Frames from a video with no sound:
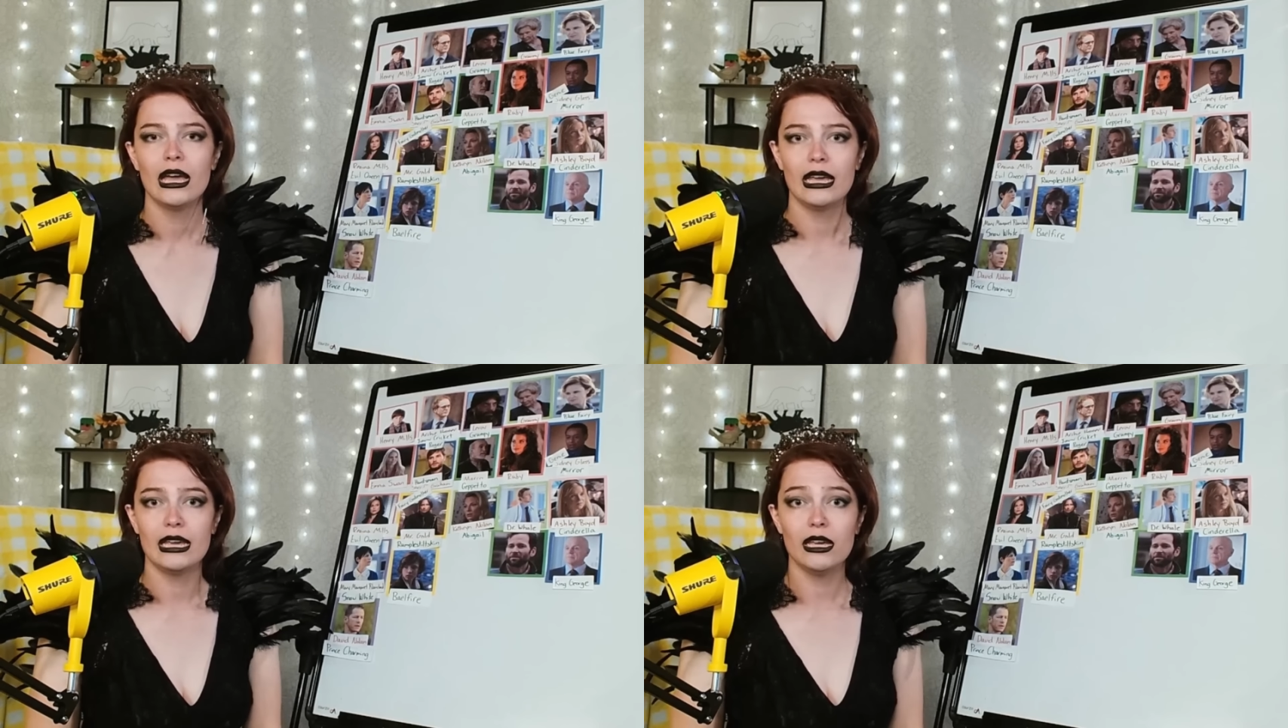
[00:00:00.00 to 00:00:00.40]

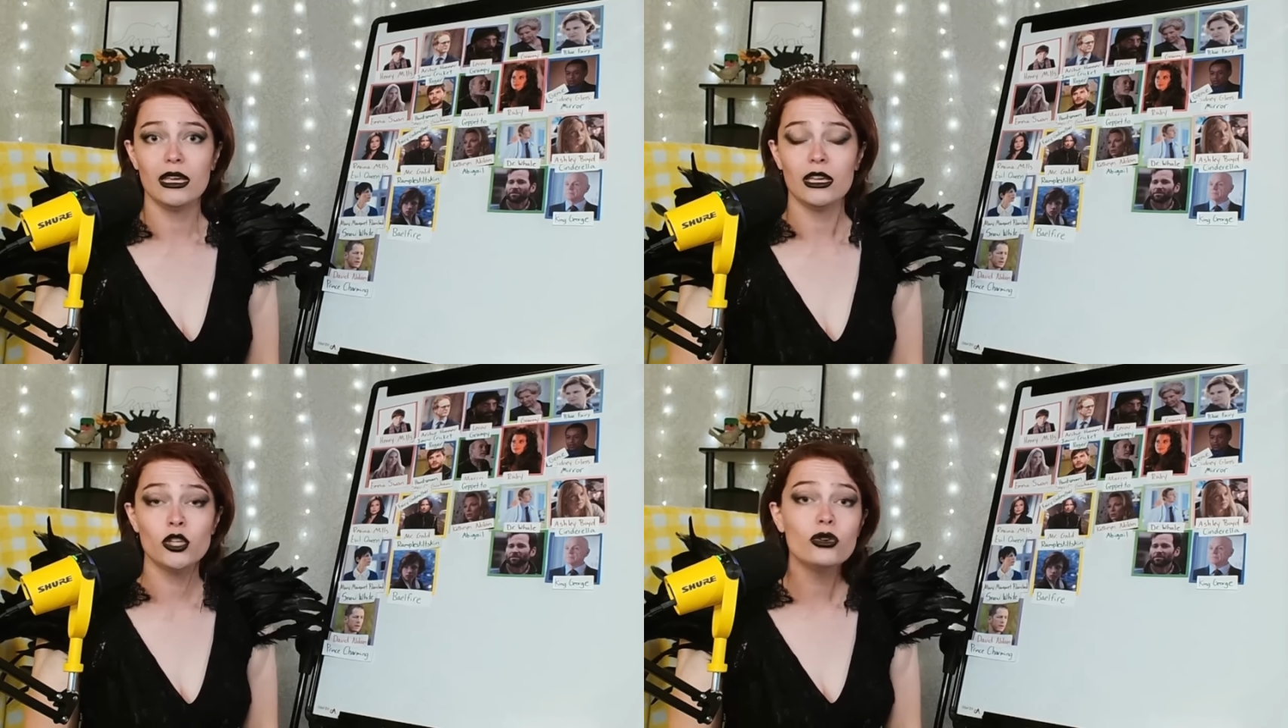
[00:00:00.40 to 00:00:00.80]

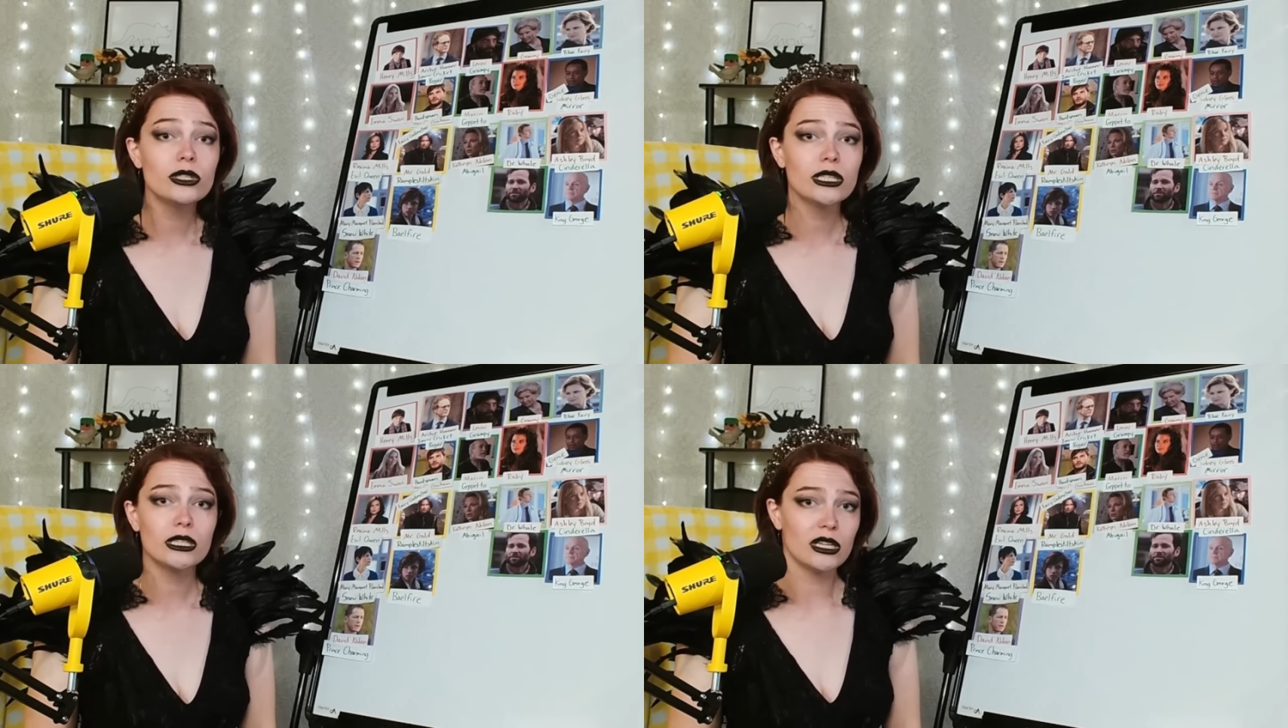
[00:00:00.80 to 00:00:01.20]
he
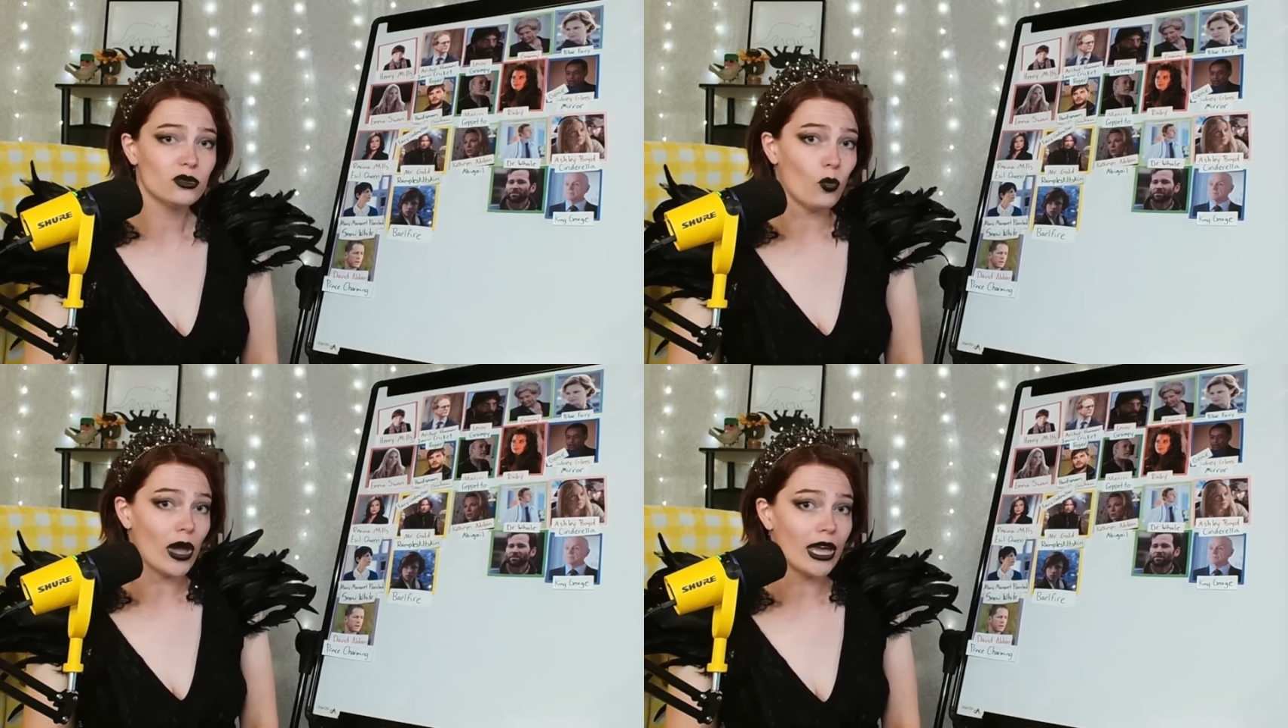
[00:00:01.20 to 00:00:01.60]
uses
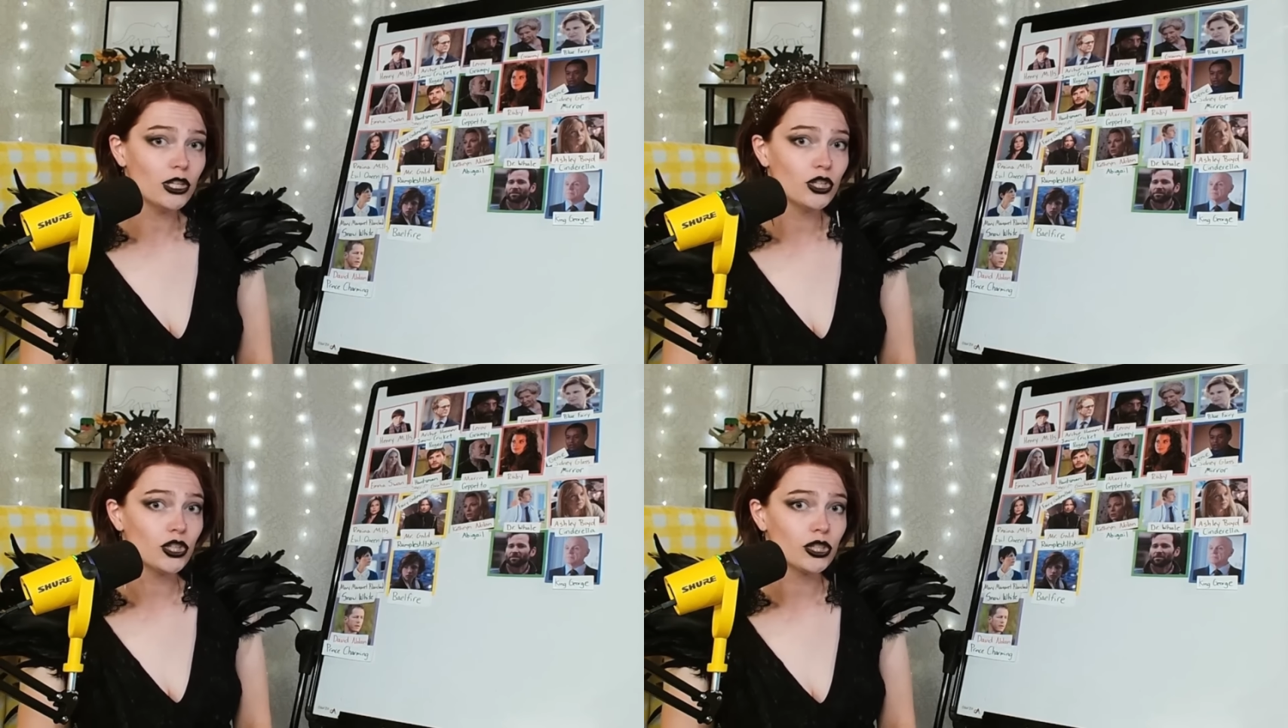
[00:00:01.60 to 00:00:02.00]
his
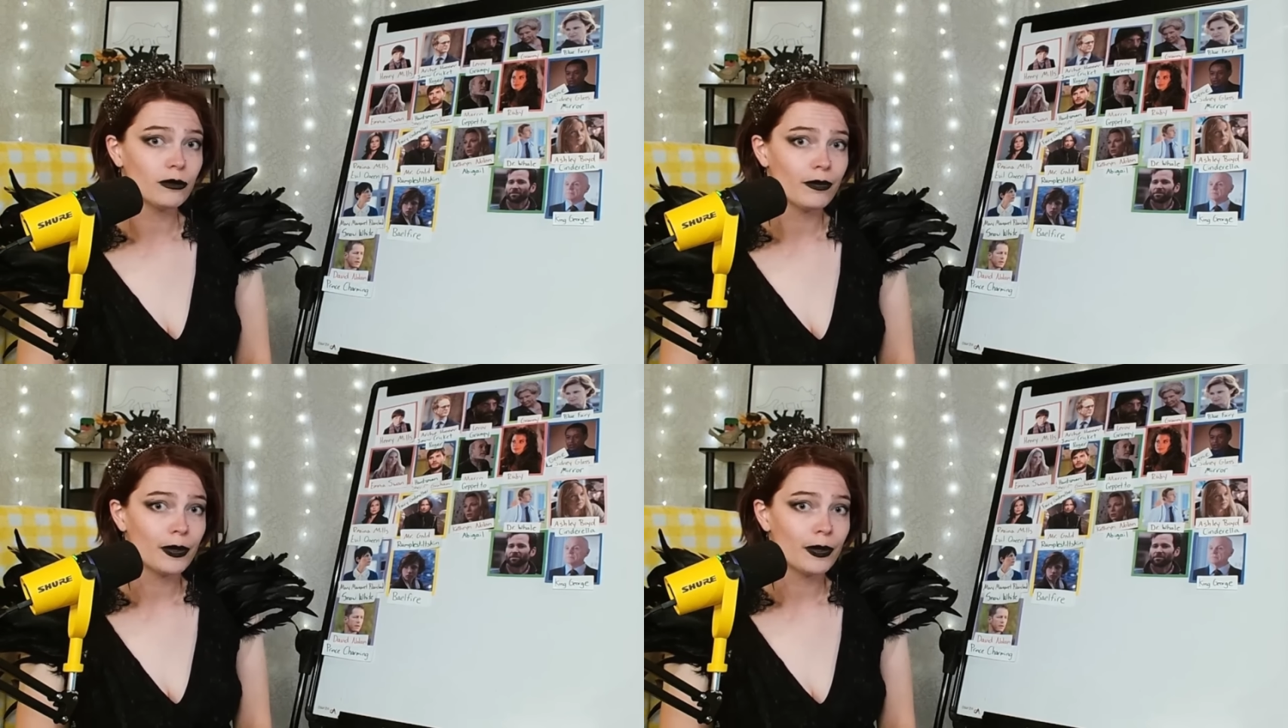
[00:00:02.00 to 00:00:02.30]
wish,